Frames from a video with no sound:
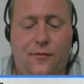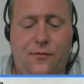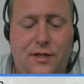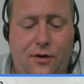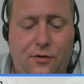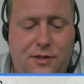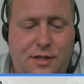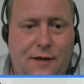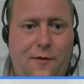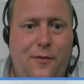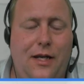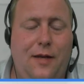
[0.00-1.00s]
would also say
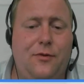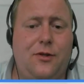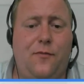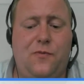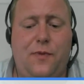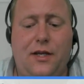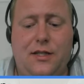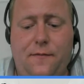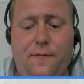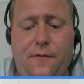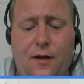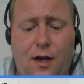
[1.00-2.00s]
from an EPiServer
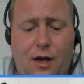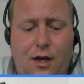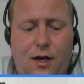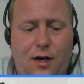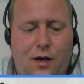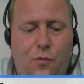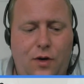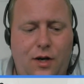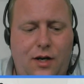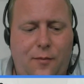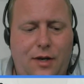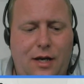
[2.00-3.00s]
perspective, we are
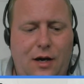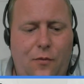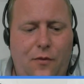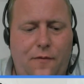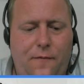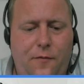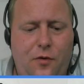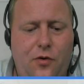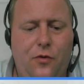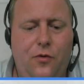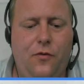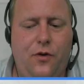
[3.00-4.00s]
coming out with a few
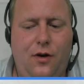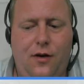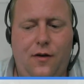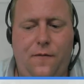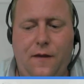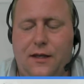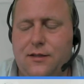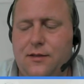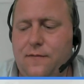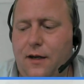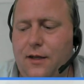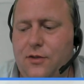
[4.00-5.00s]
new things
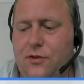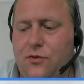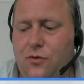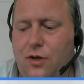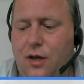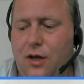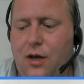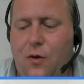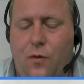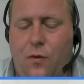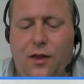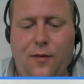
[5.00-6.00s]
fairly soon.
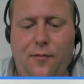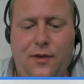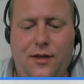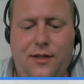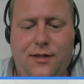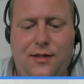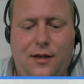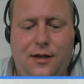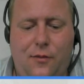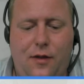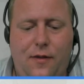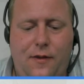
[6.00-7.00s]
One of them is
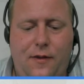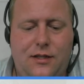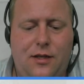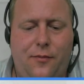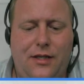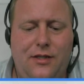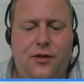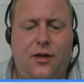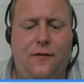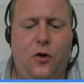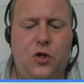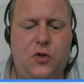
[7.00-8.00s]
one of the things coming into the
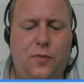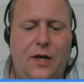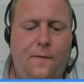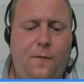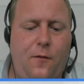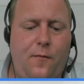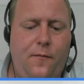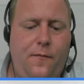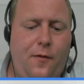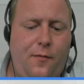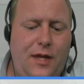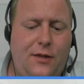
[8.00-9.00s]
Converge platform
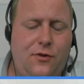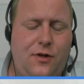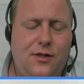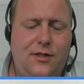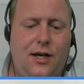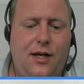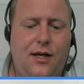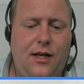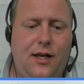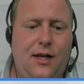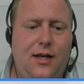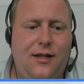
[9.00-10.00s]
from the Actron side
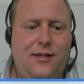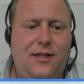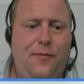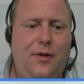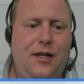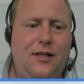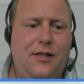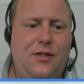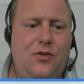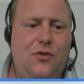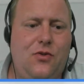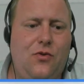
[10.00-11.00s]
is the ability
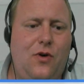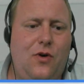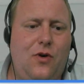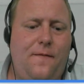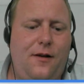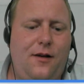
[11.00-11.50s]
to have,